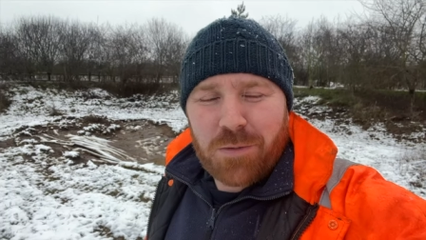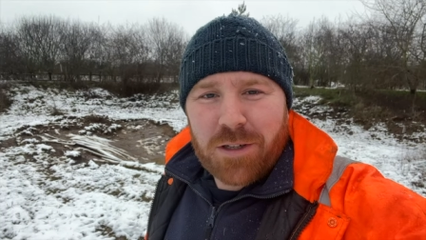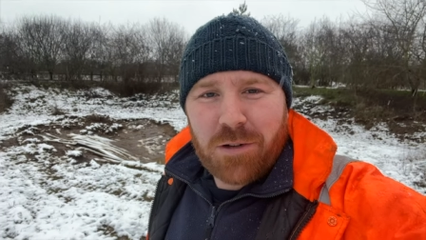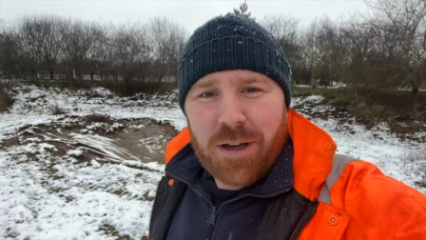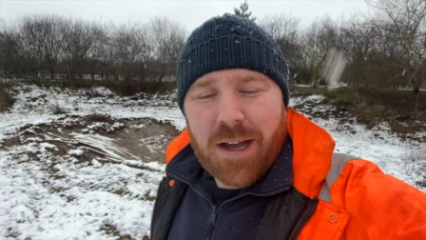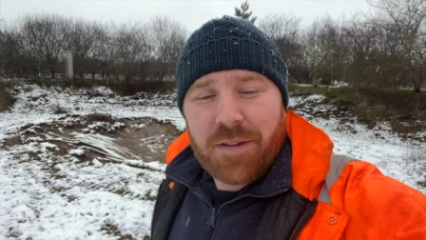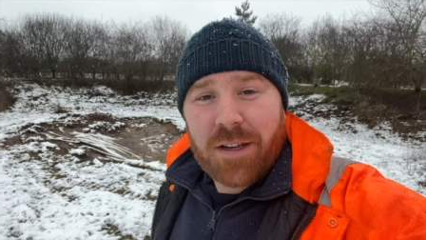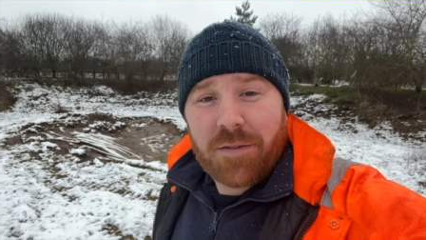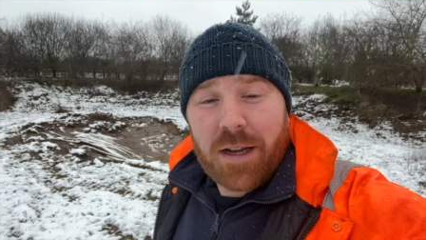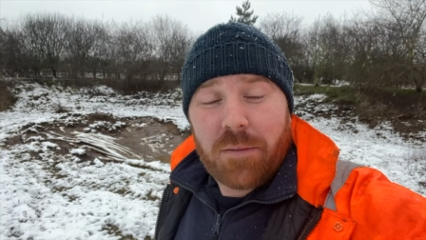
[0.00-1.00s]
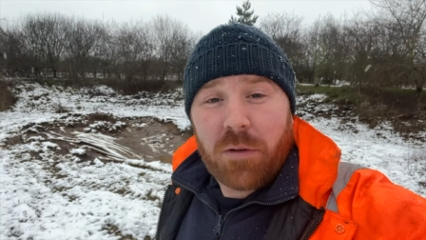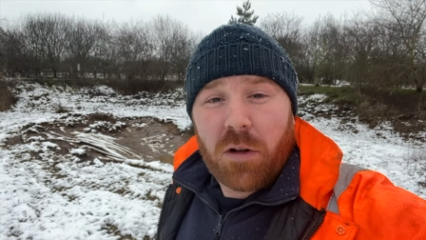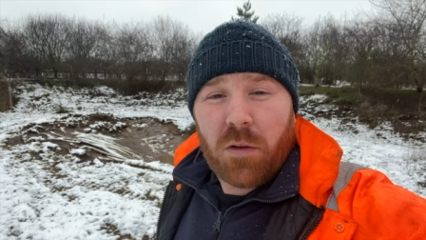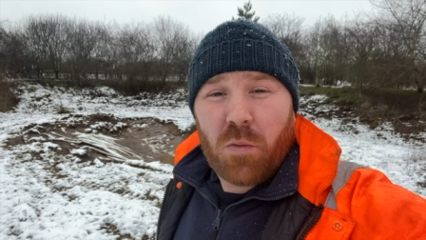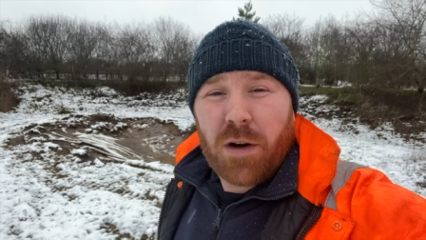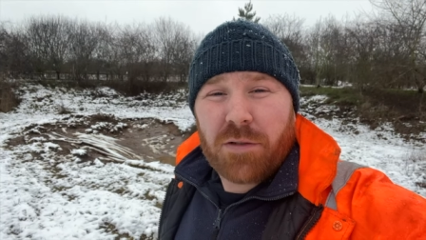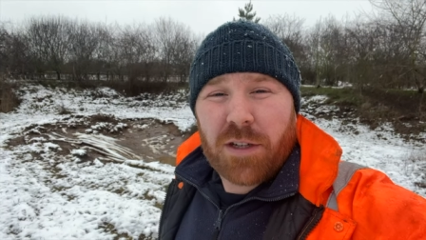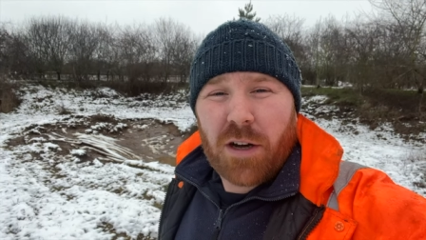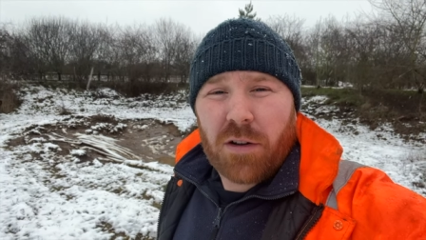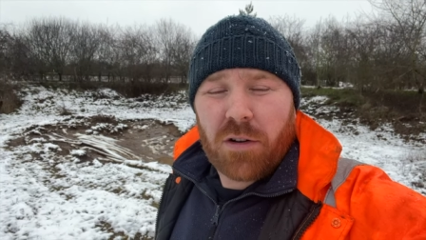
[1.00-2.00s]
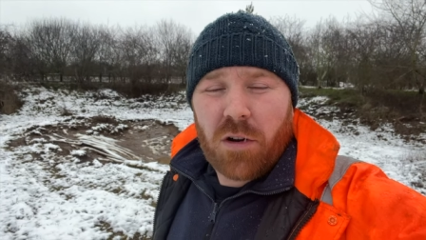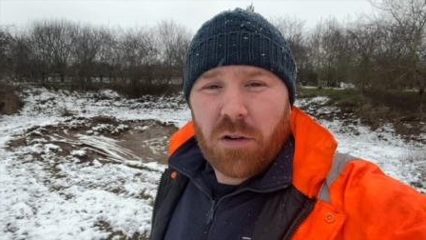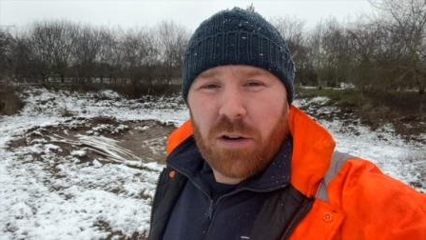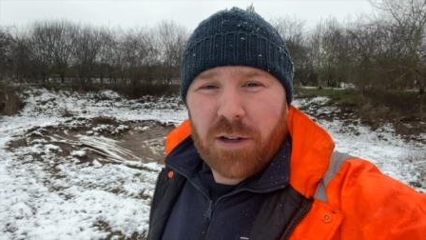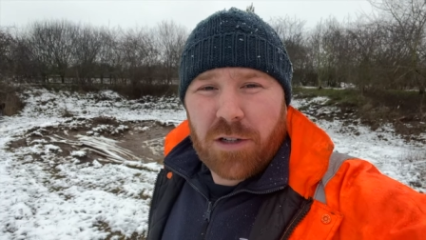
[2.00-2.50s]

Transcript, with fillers: we do have it available on the Wild Your Garden online